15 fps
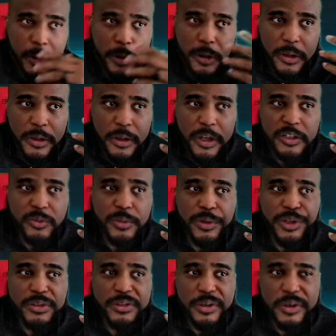that's when I
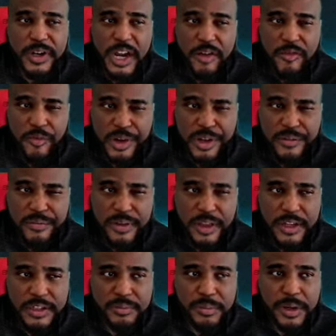started having red
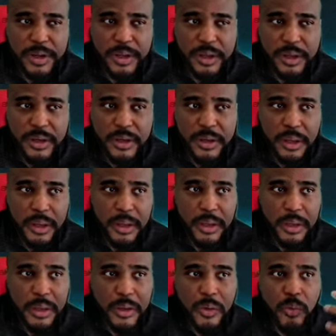flags in my head, like
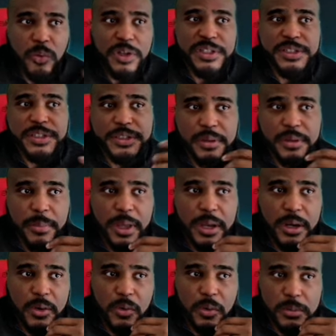what
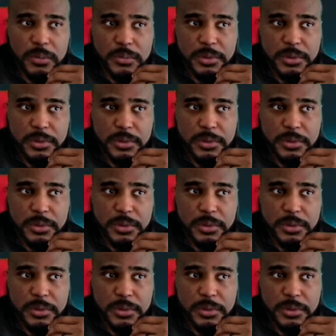systematic norms?